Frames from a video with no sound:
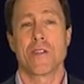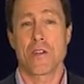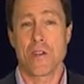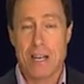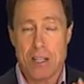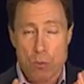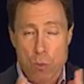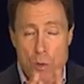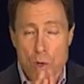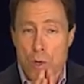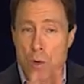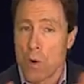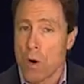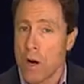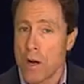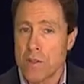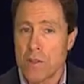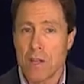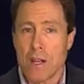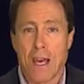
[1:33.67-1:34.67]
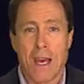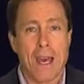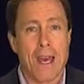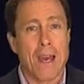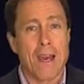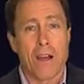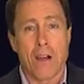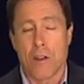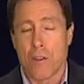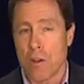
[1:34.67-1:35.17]
So that's where you are
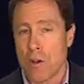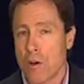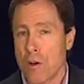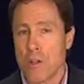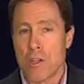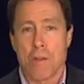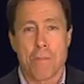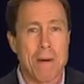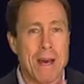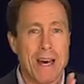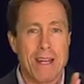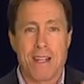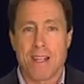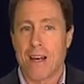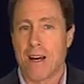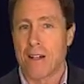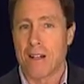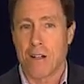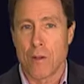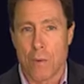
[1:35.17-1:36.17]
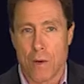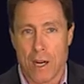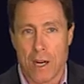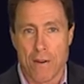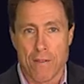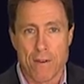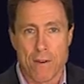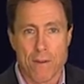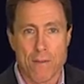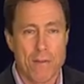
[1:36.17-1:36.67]
today, the good, the bad, the ugly,
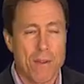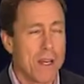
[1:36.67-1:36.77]
whatever.